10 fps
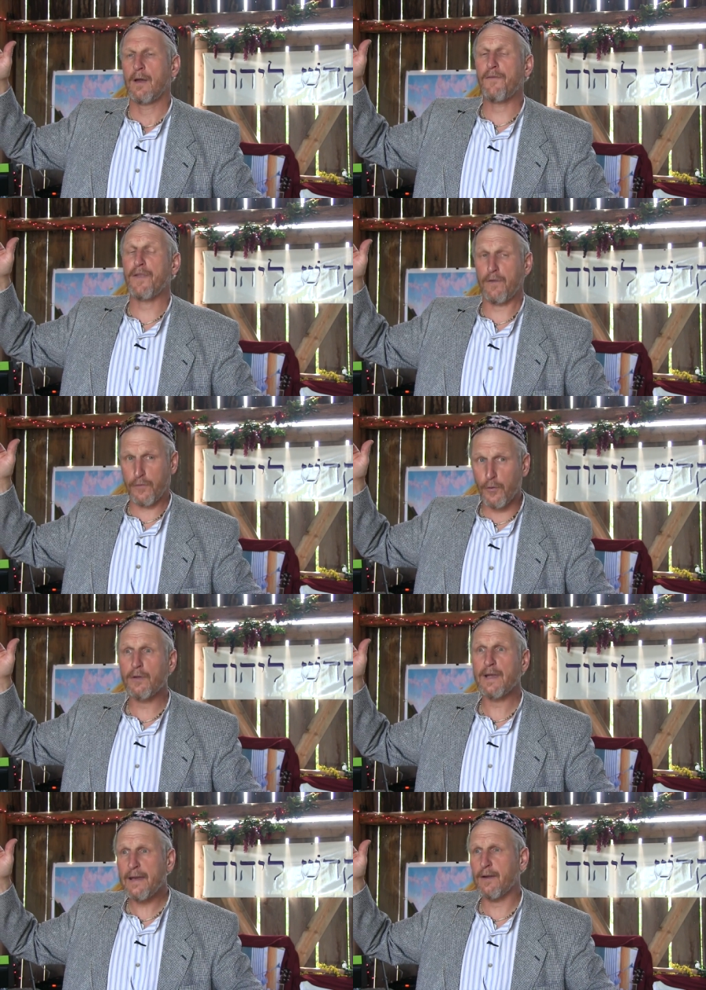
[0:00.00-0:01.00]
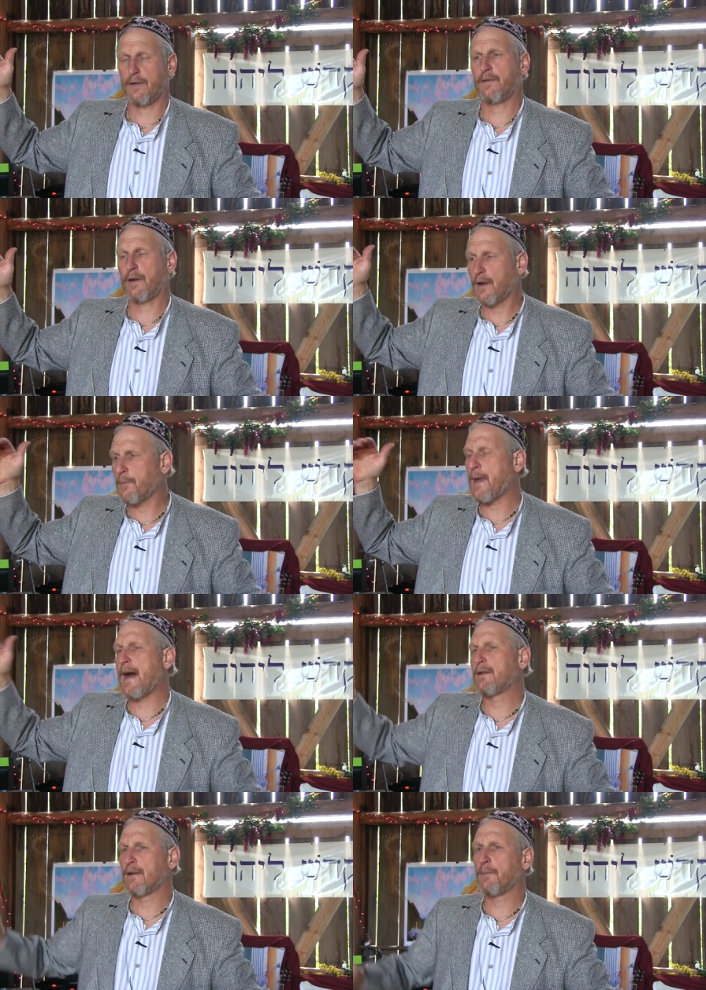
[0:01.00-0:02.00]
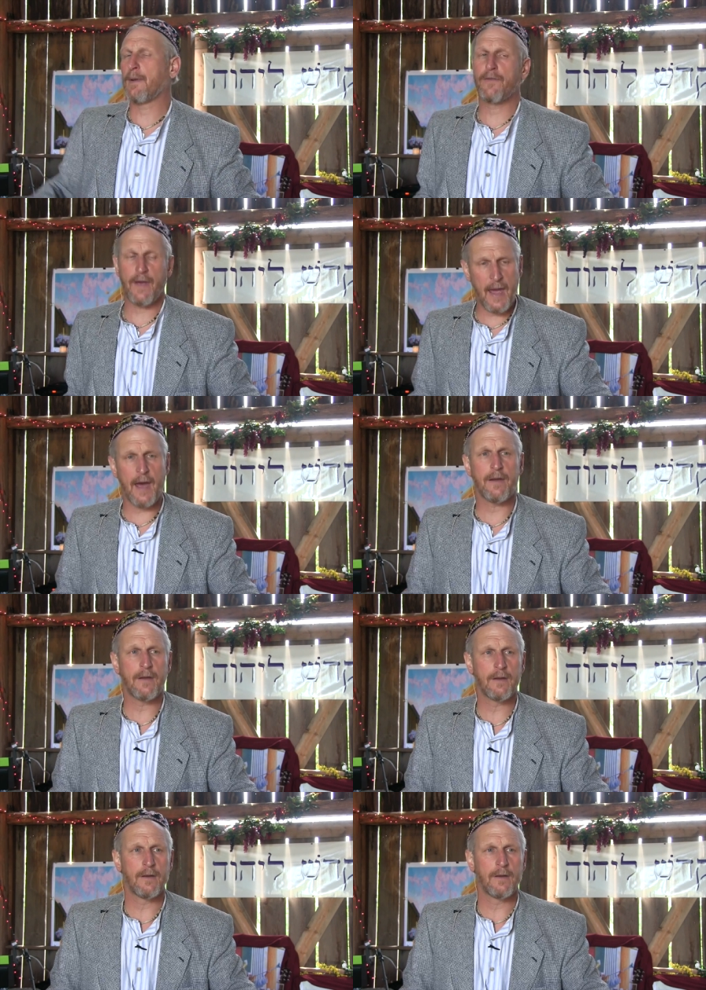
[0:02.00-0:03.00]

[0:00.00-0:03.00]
If they're true leaders, they're going to be out a little bit of ahead.